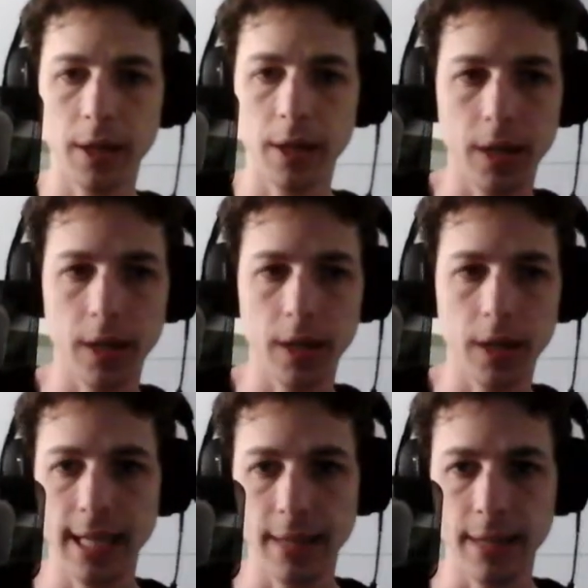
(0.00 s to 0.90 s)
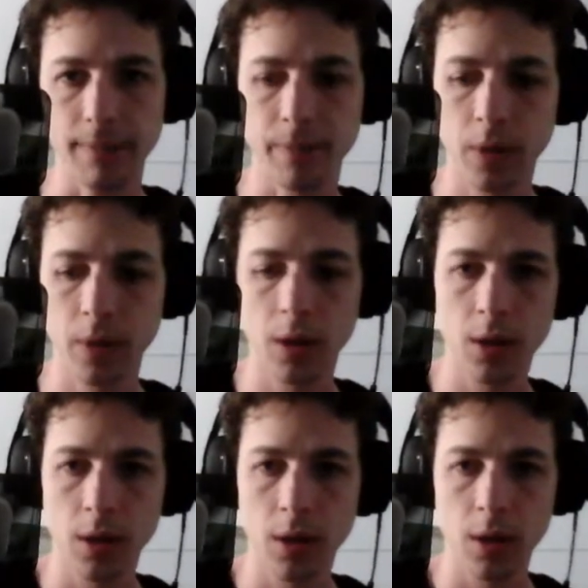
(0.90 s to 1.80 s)
on eating
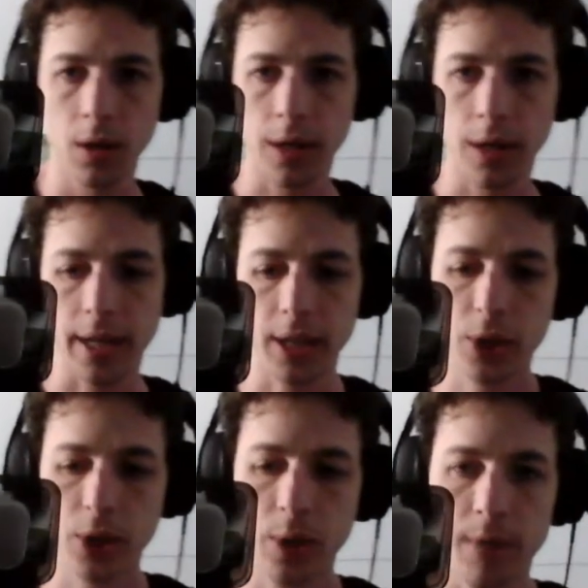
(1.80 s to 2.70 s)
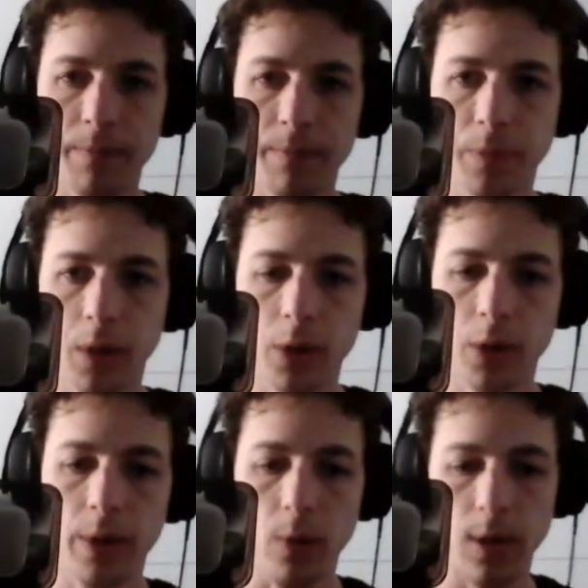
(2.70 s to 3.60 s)
and not choking. Here we go.